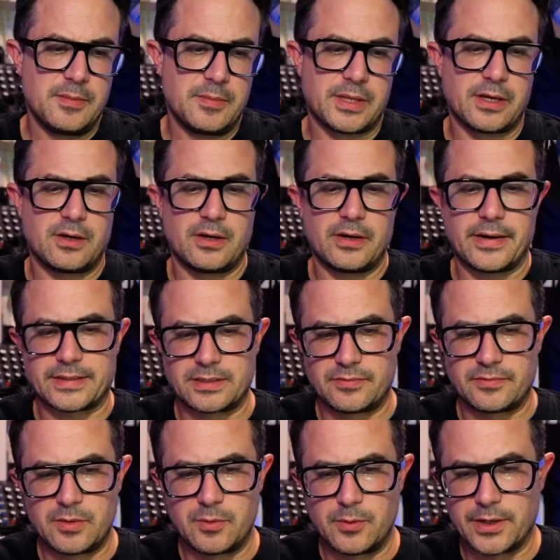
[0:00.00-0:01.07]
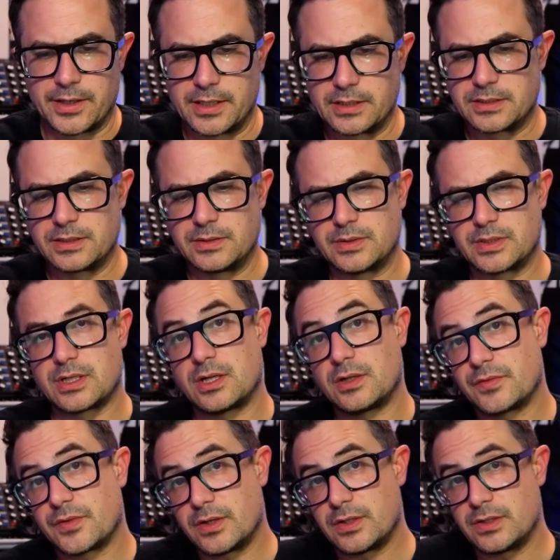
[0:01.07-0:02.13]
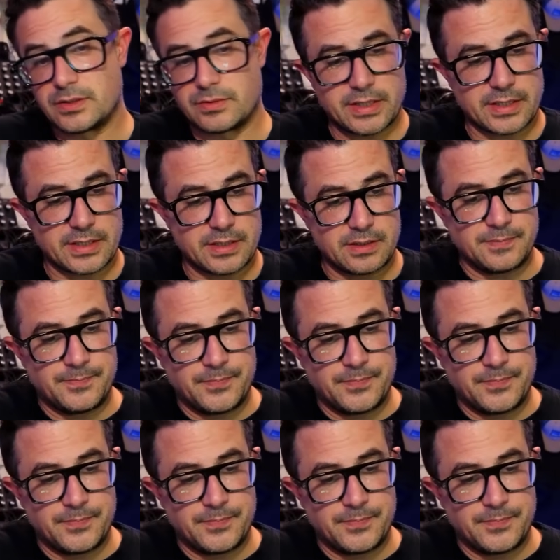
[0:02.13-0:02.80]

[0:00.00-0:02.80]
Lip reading: They are actively working to resolve those right now.